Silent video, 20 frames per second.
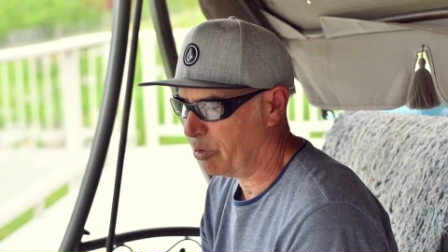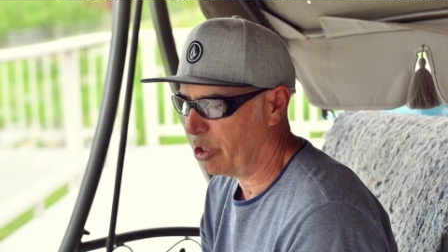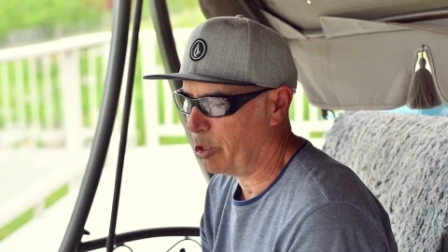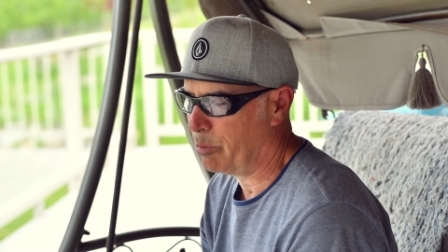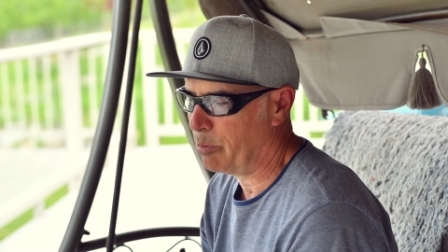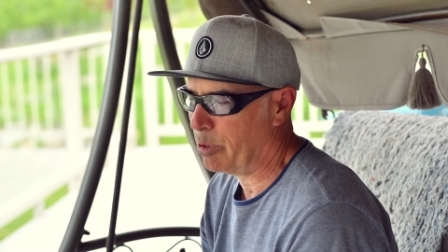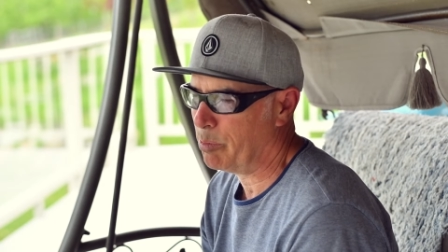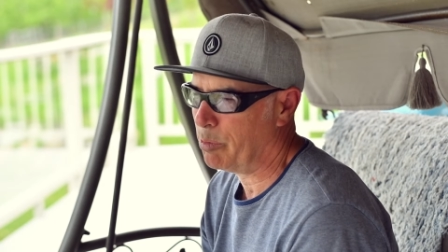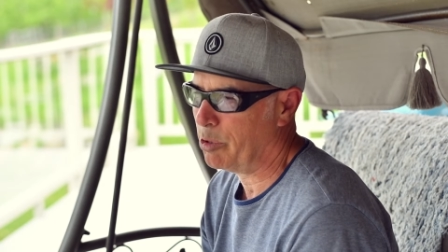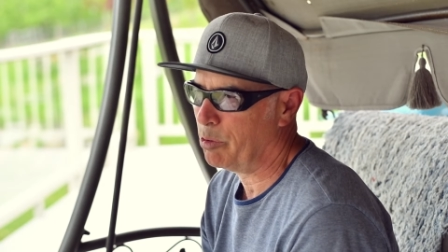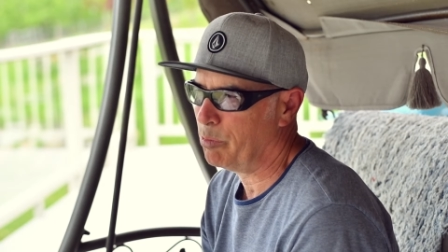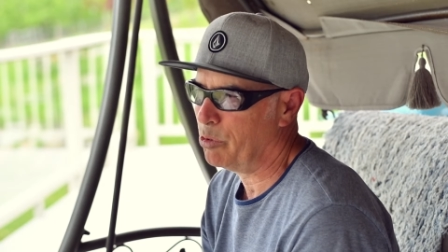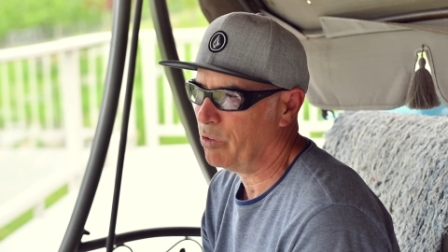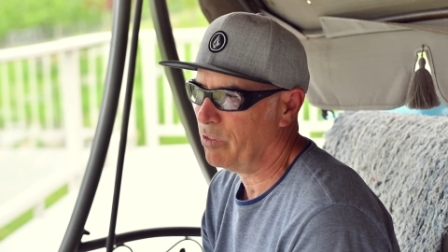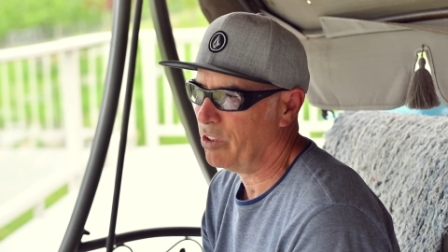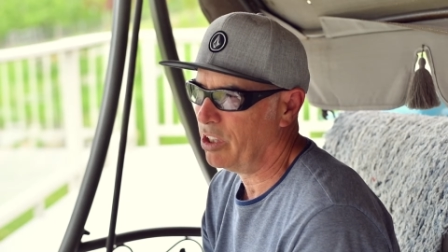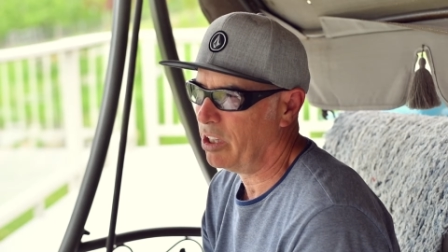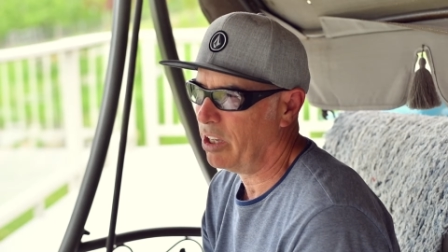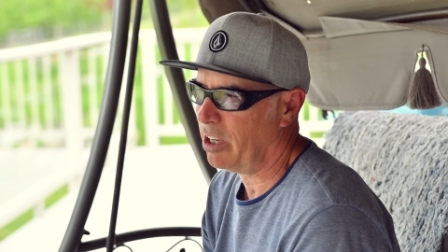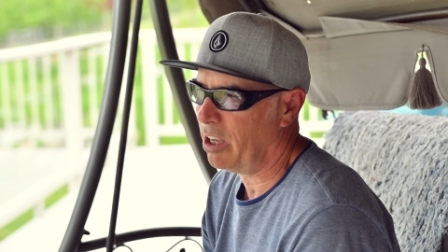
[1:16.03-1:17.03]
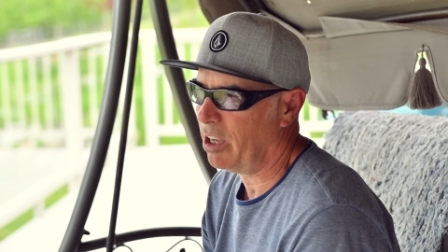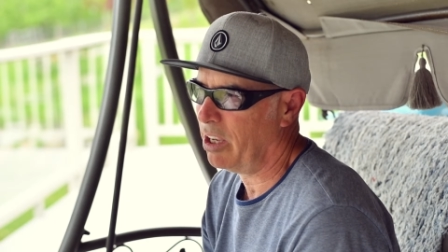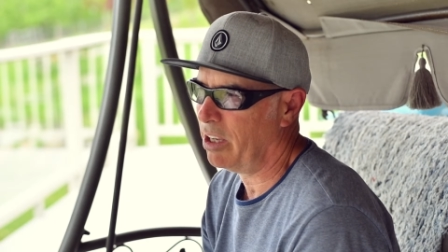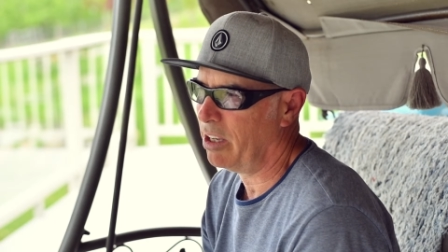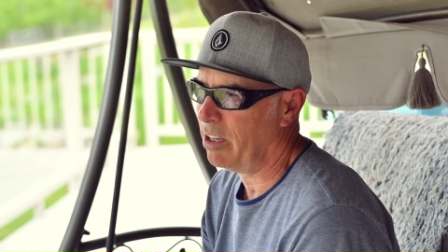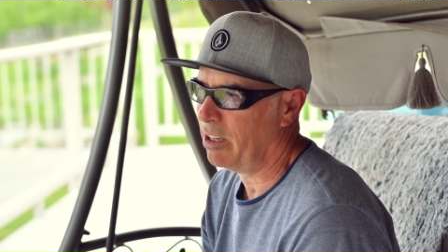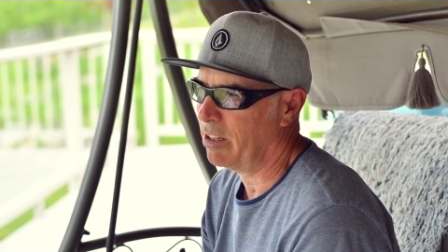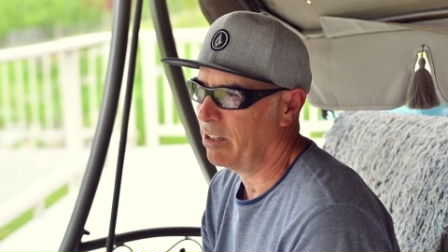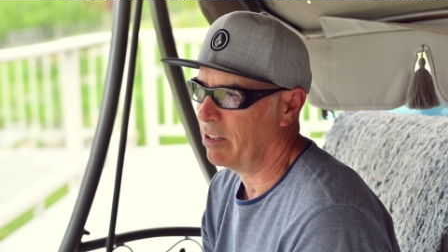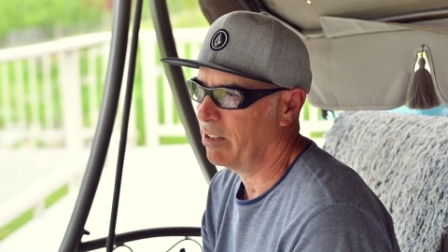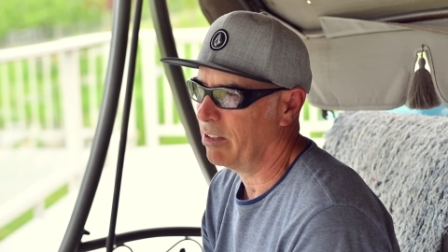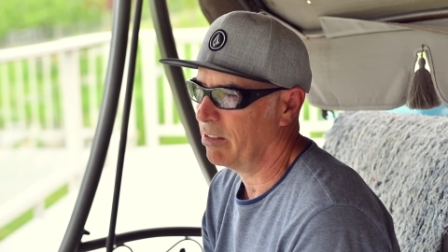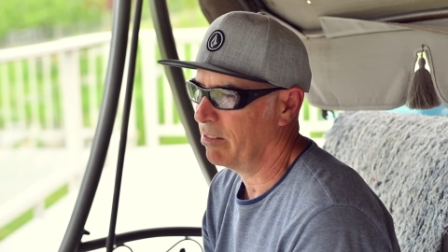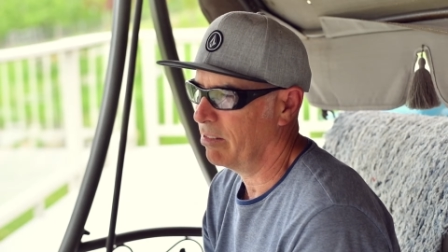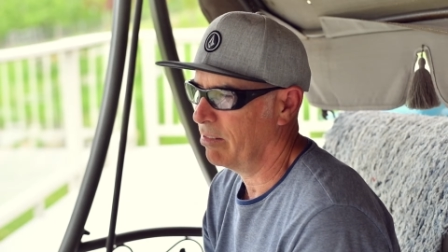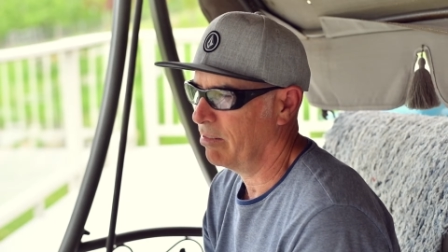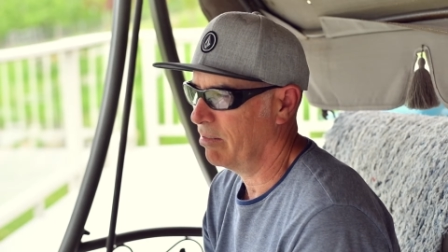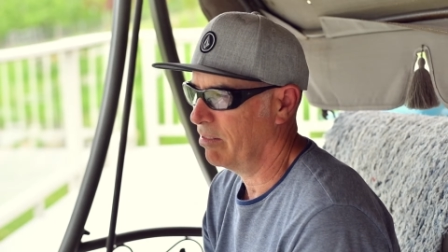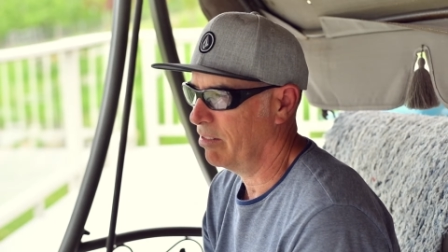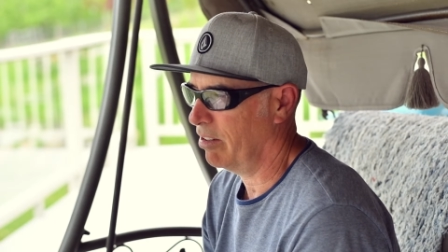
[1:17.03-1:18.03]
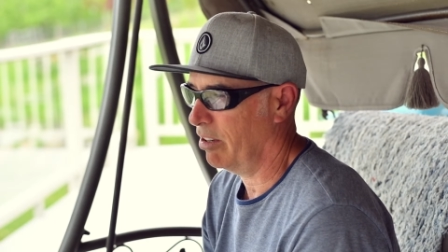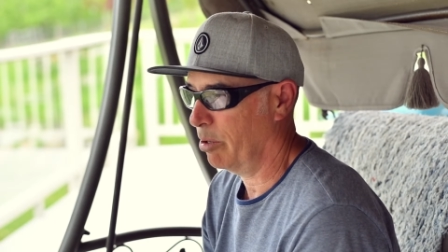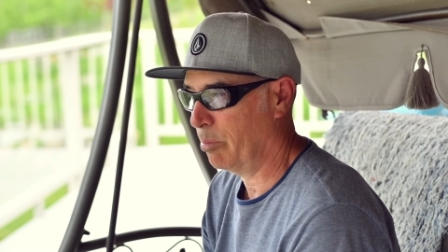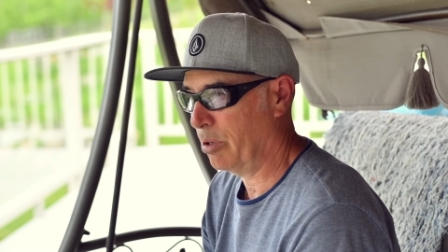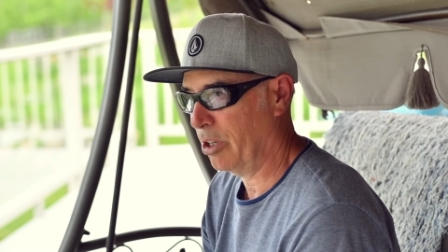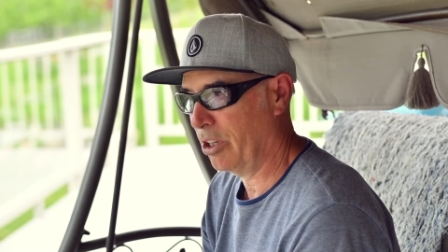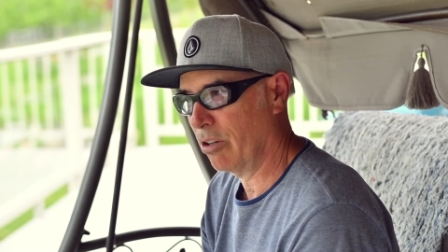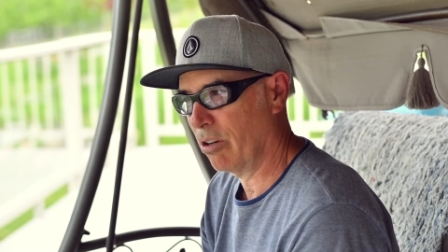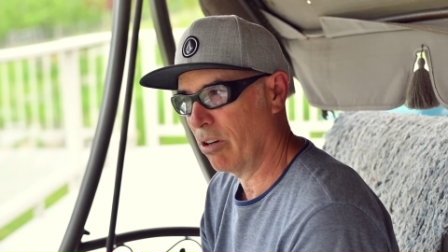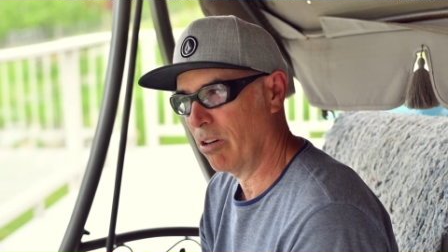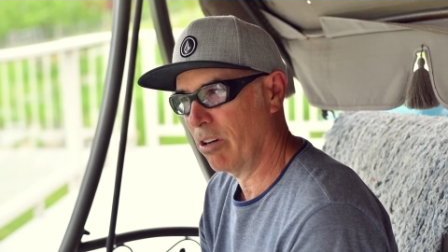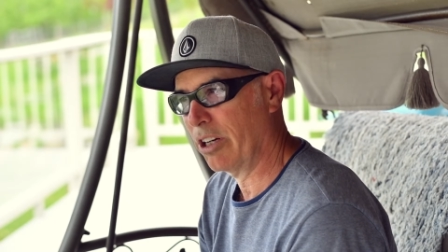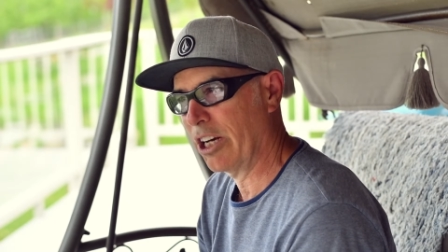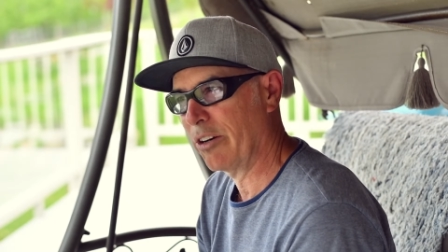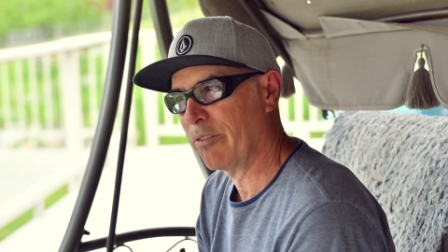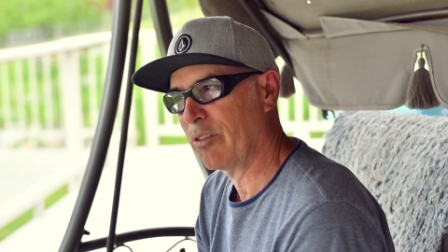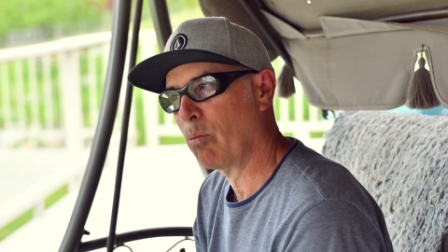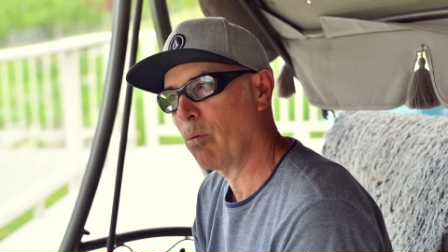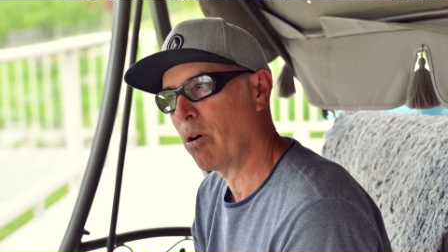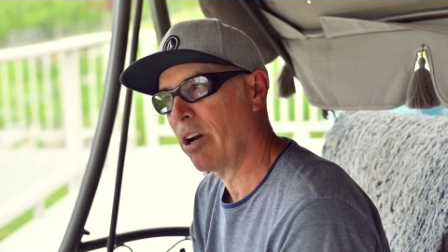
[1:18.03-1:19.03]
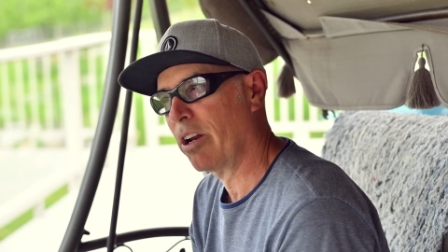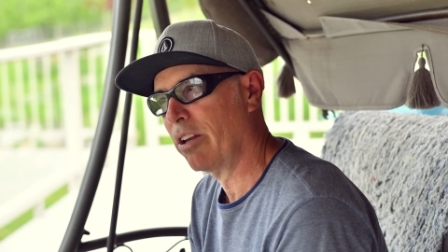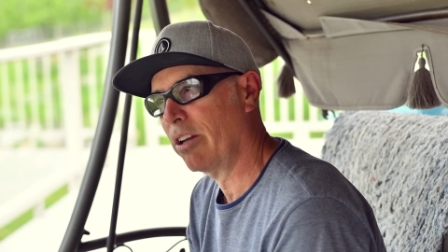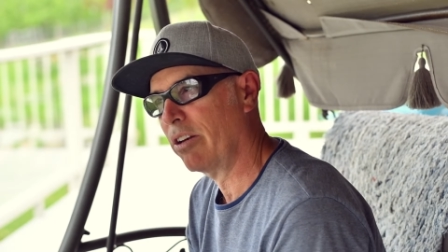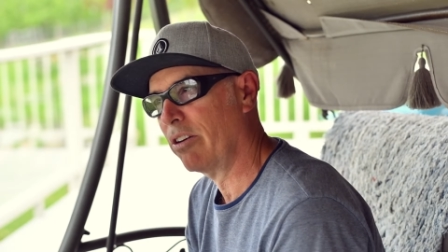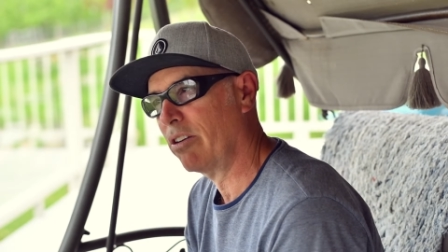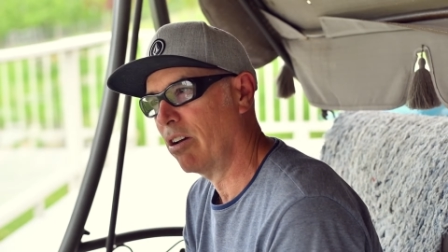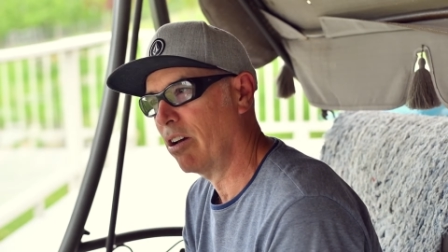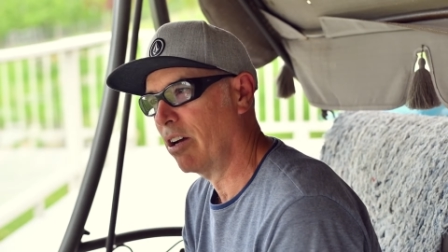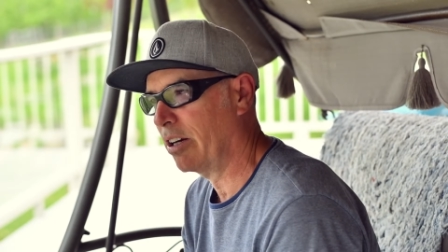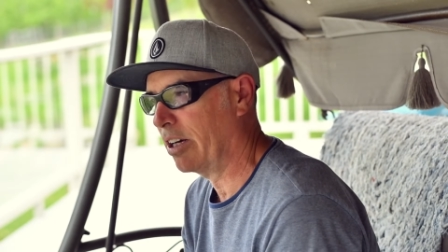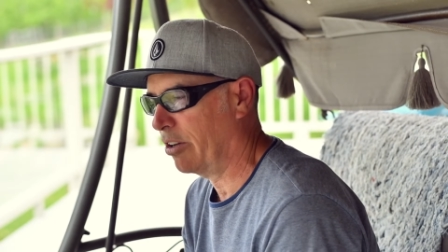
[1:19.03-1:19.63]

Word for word: them up on moving day and got a big dog. Never wanted a dog. Now